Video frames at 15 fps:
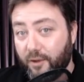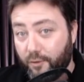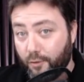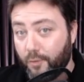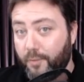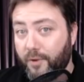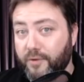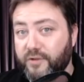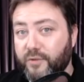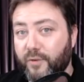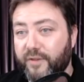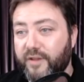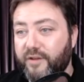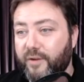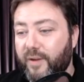who are opposed to
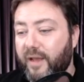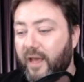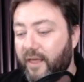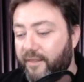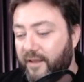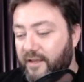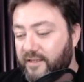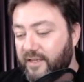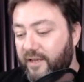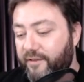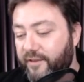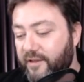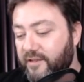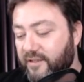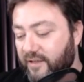what they're doing, and they say
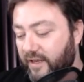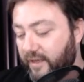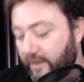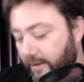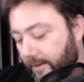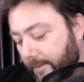things like,